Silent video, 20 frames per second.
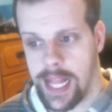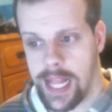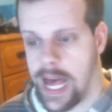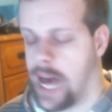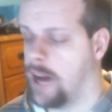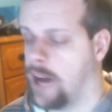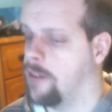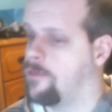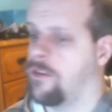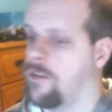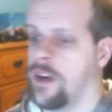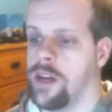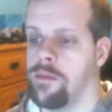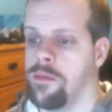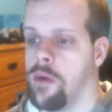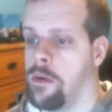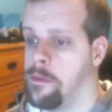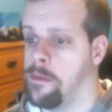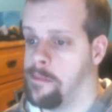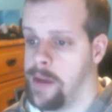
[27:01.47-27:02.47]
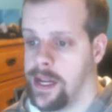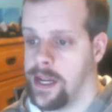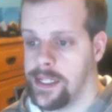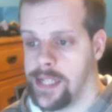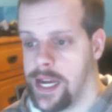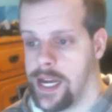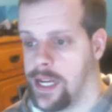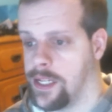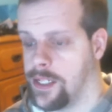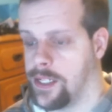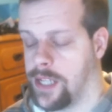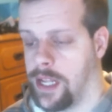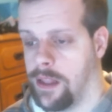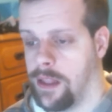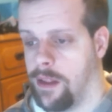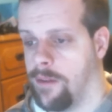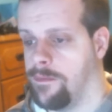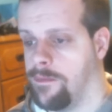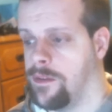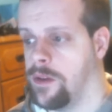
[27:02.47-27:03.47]
of funny moment montages. I
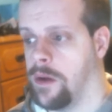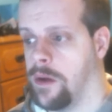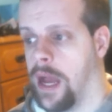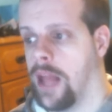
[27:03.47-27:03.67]
love do I